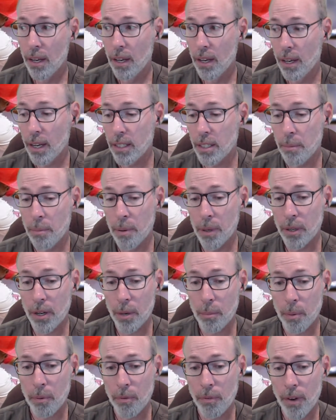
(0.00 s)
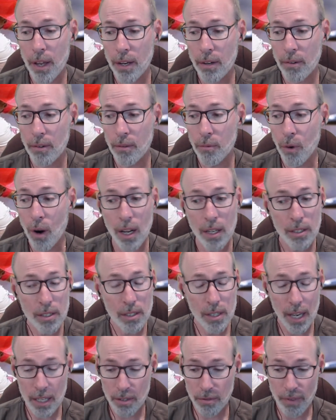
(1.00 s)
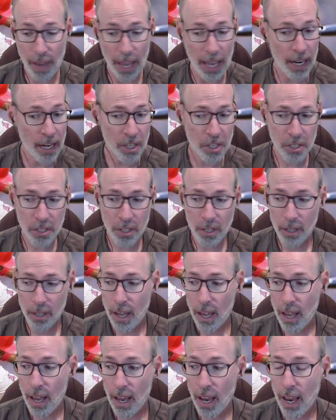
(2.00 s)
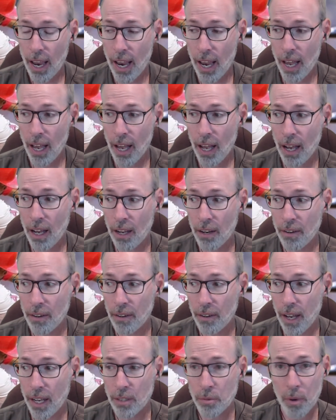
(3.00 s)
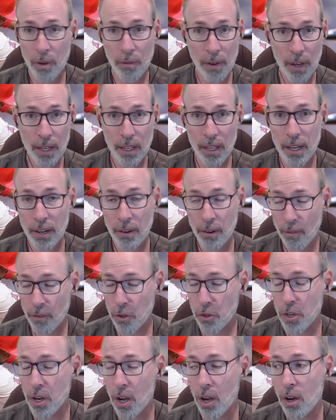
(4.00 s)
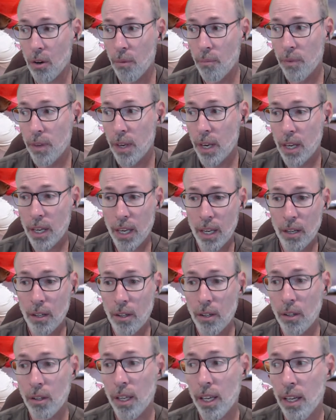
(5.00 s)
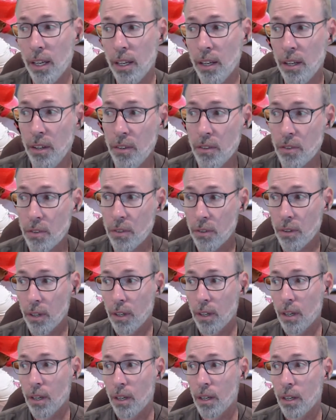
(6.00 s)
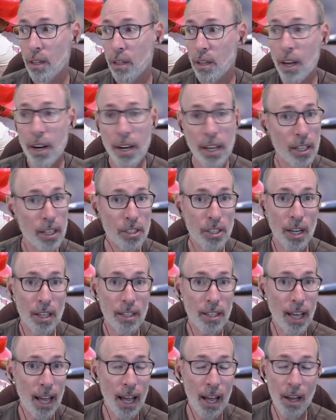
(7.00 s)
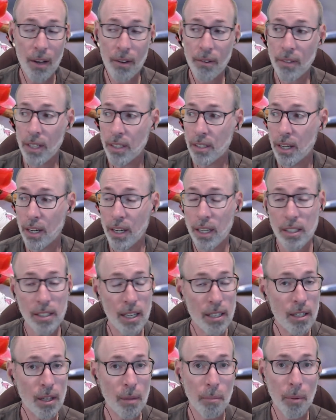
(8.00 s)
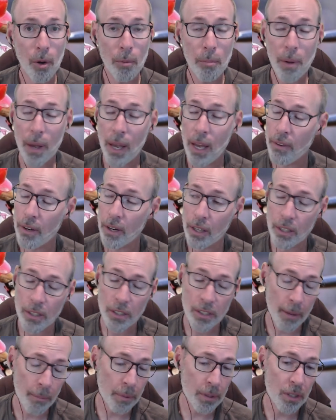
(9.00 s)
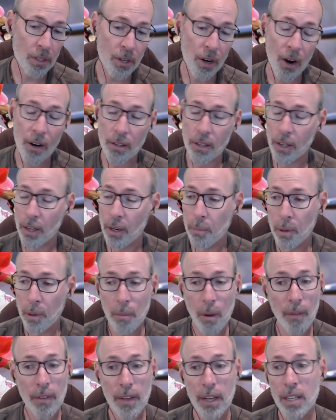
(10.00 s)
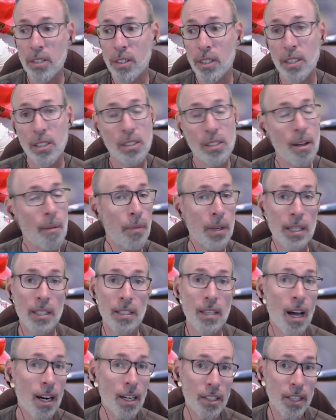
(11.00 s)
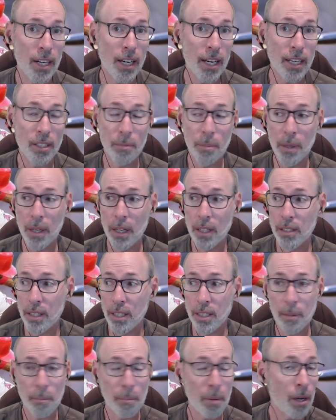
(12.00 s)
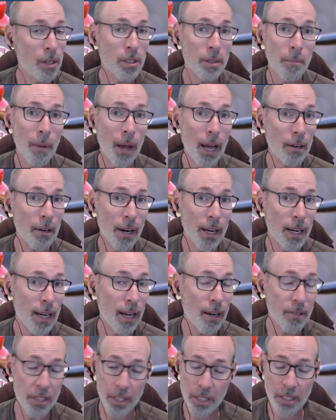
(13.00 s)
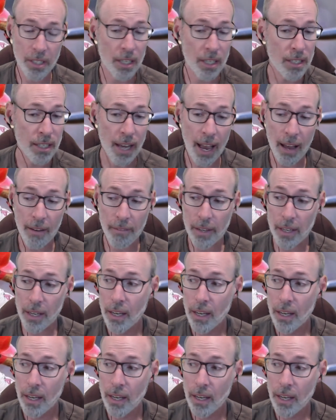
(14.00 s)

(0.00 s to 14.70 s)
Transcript: His ability to prevent runs has vanished. And as we've hinted here on the show, Gil is going to get shut down. He's going to get sent to the bullpen. They're going to skip a start. They're going to put him on the injury list. Something has got to change because he's a punching bag right now. He just doesn't have it.